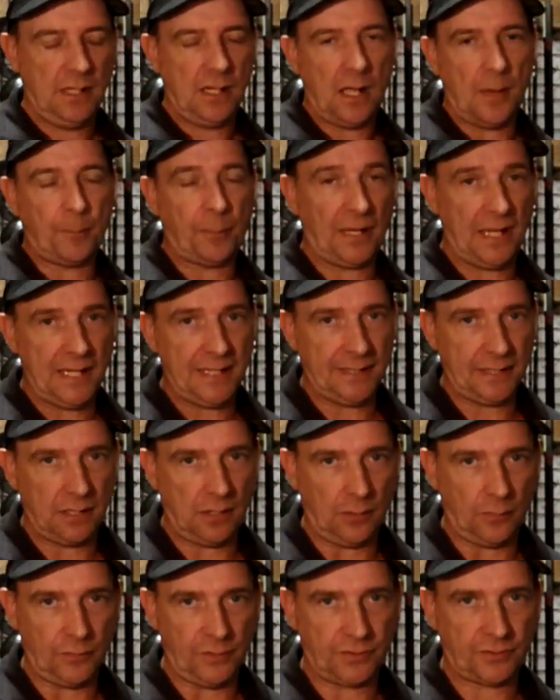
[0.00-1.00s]
a planing
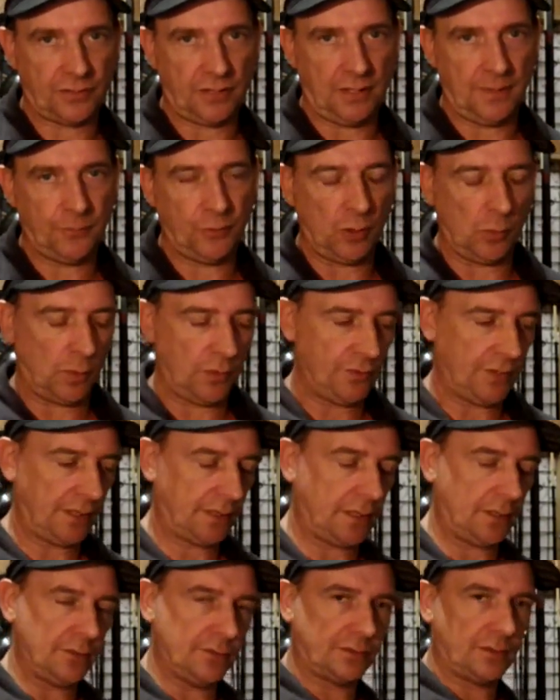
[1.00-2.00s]
hull this time, not one that
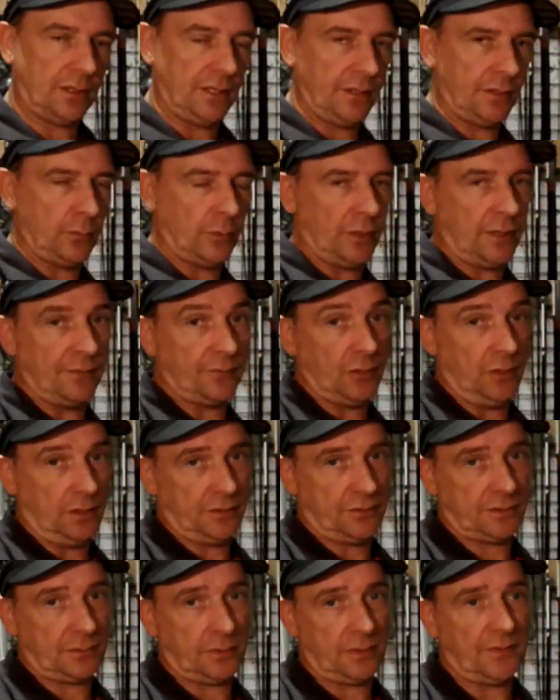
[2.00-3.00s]
goes like the one I've got,
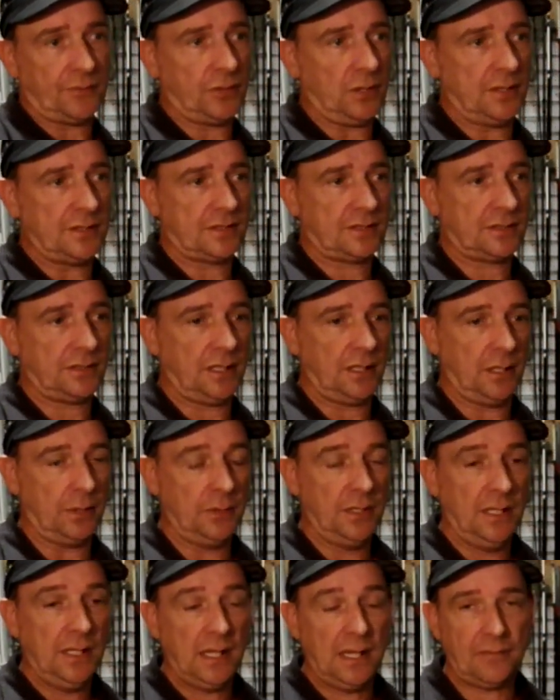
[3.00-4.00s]
because the one I've got is slow.
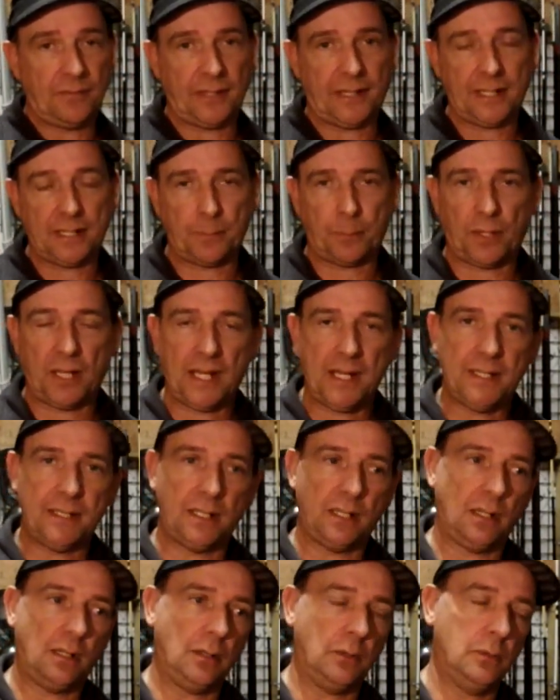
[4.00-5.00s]
If I get a planing
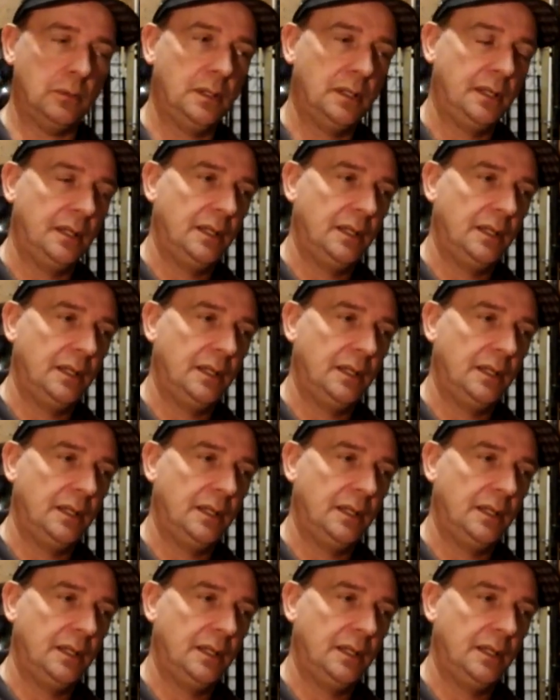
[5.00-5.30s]
hull,